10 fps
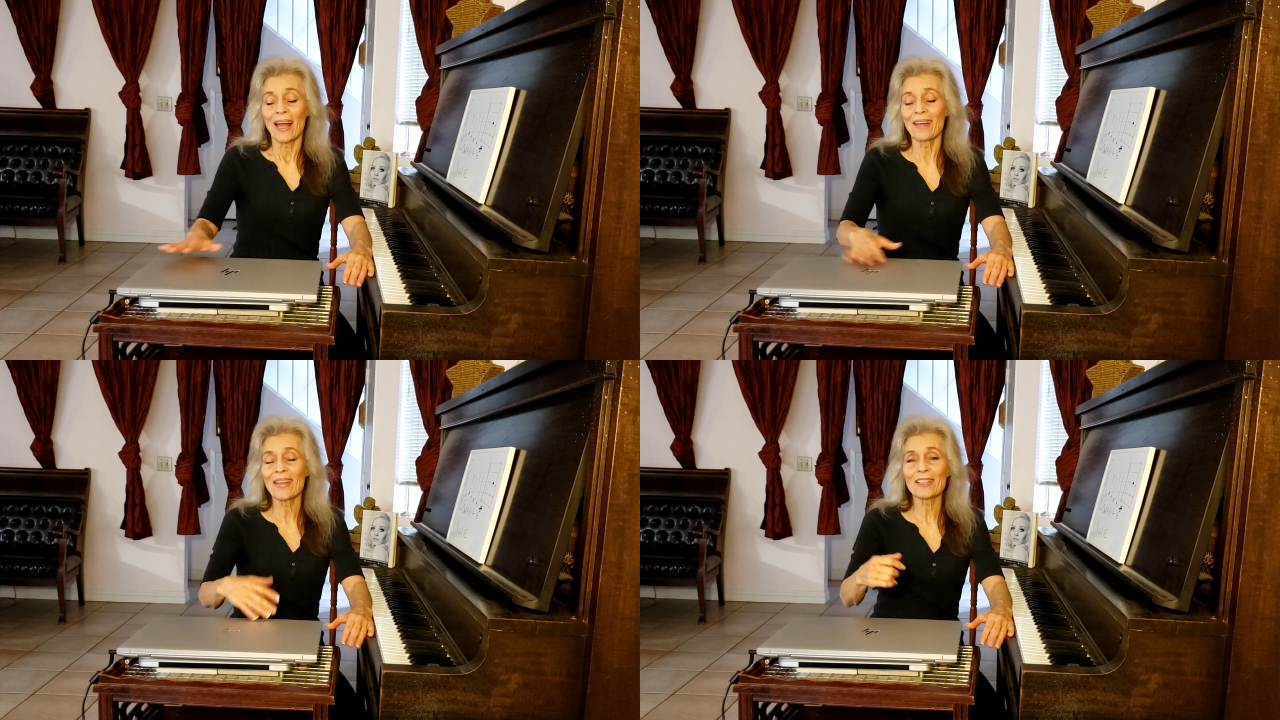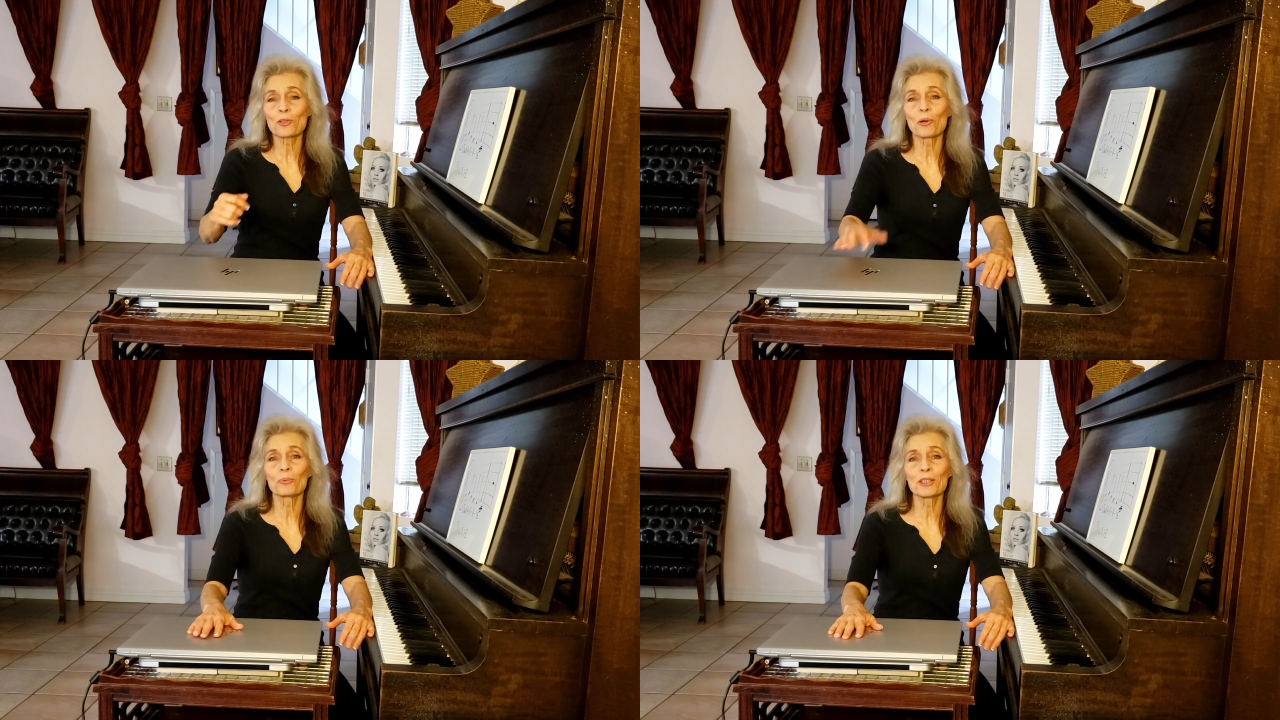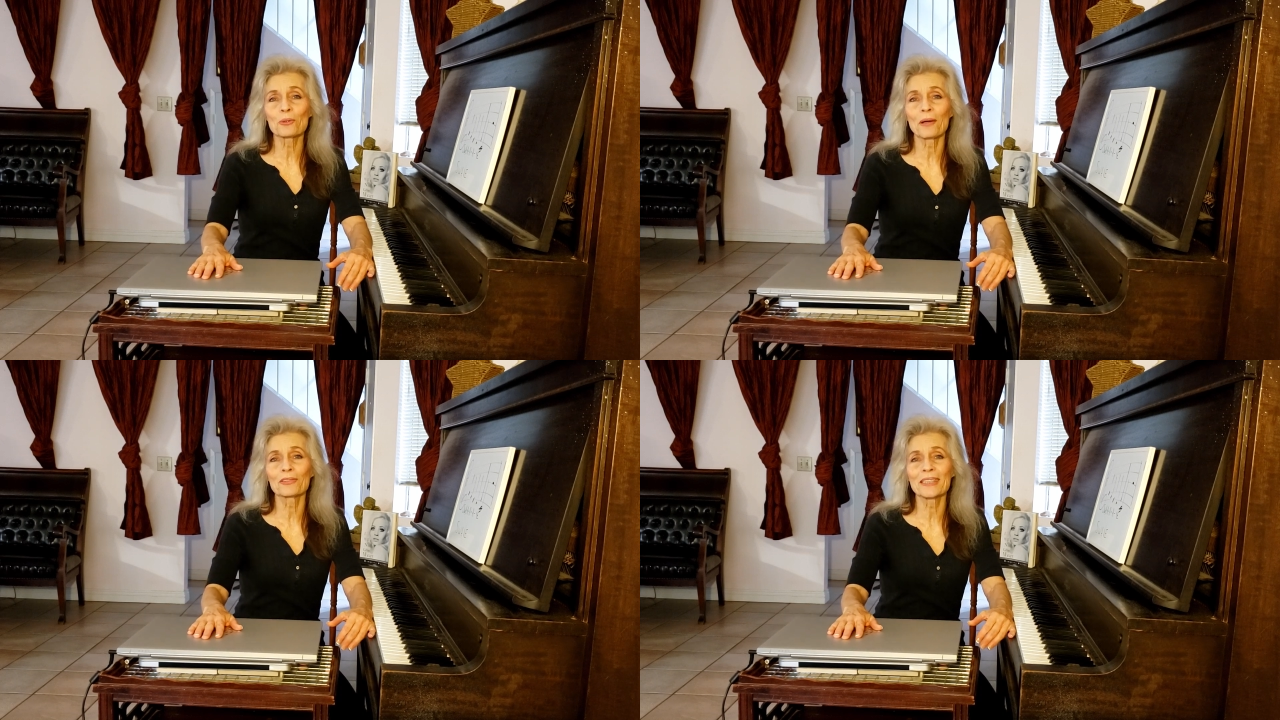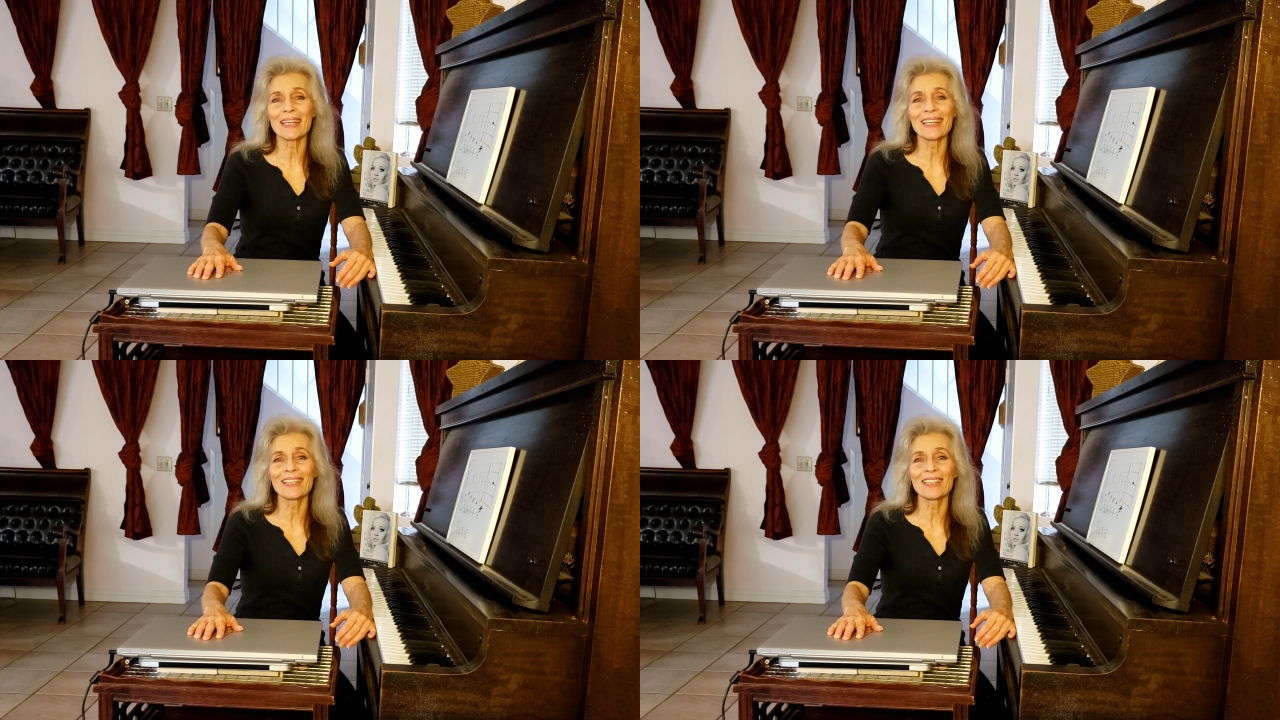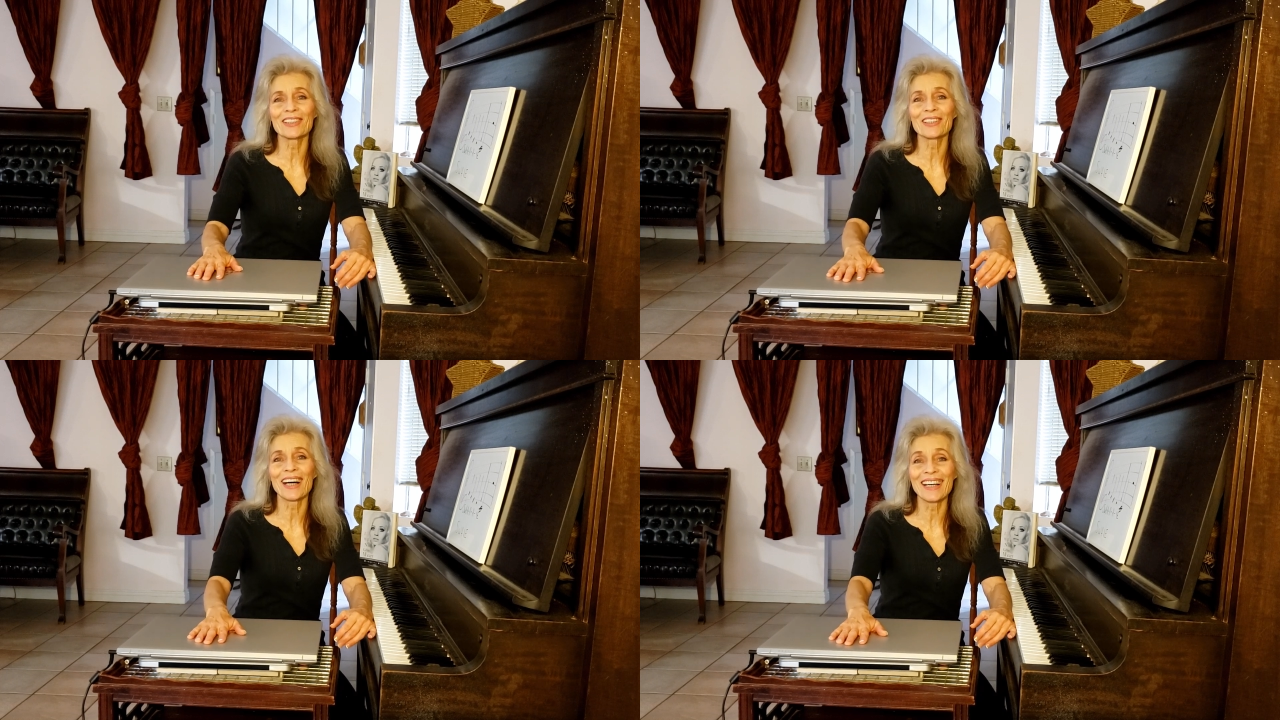And that's what we do every day
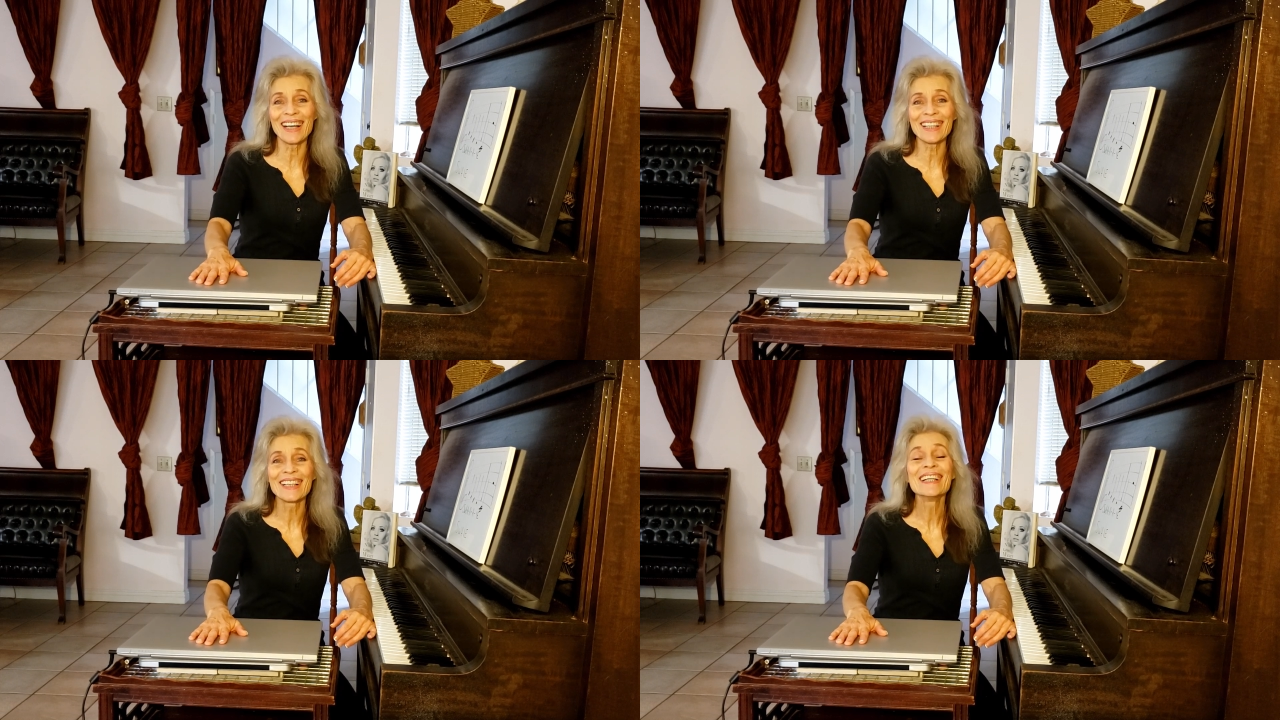here, huh?